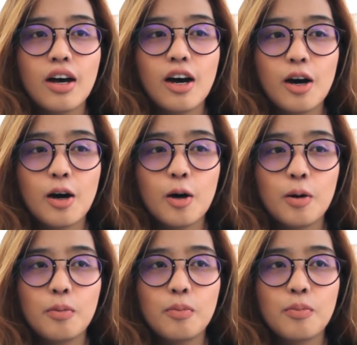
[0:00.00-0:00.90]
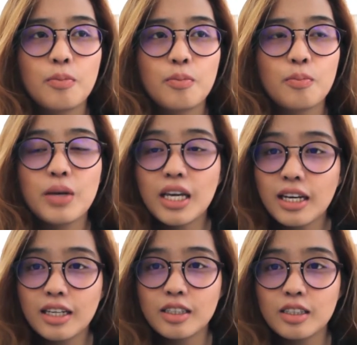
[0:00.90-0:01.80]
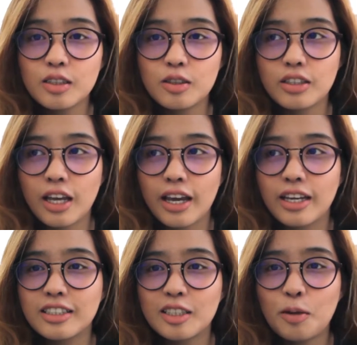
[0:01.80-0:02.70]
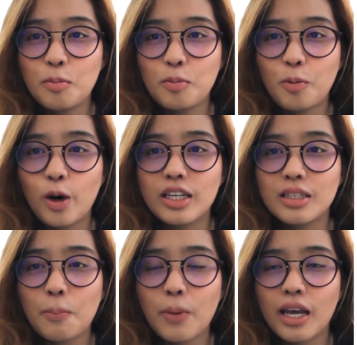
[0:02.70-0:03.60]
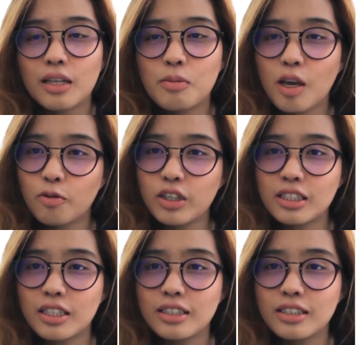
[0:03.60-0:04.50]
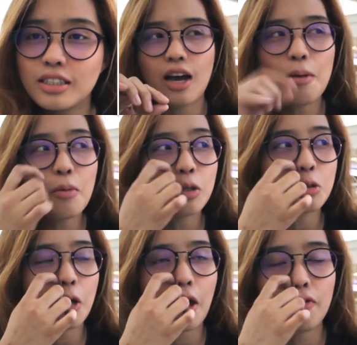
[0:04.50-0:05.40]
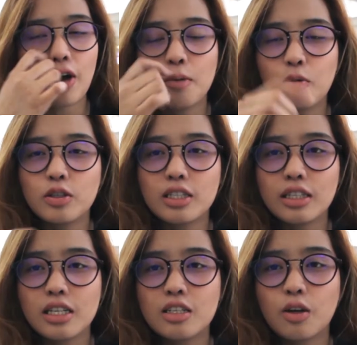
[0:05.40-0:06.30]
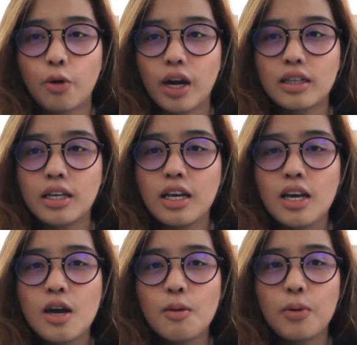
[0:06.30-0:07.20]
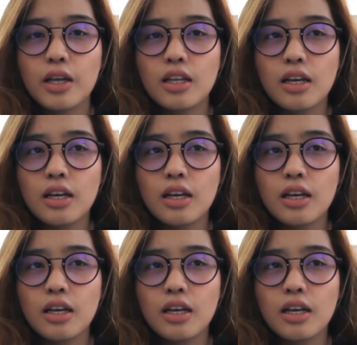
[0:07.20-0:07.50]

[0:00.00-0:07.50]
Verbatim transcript: um, because today someone paid me a visit. I'm not sure if I'm using this correctly, but